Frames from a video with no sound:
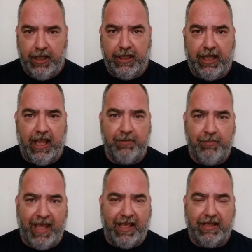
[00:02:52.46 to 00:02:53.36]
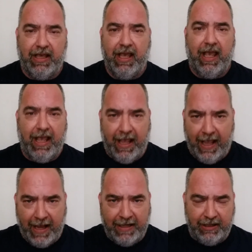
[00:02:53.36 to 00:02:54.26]
can make
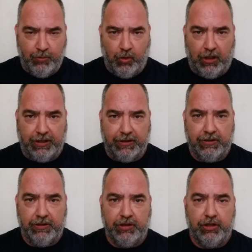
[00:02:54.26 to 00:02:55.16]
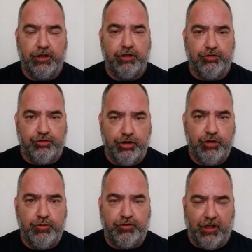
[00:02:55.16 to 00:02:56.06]
anyone
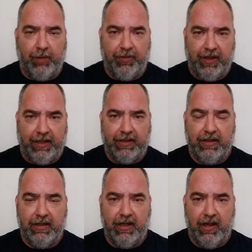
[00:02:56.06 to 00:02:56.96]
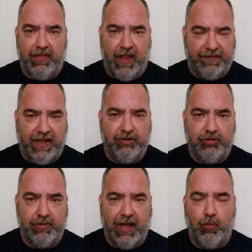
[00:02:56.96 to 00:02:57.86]
do something that they
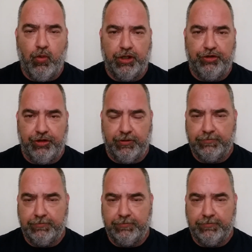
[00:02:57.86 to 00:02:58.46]
do not want to do.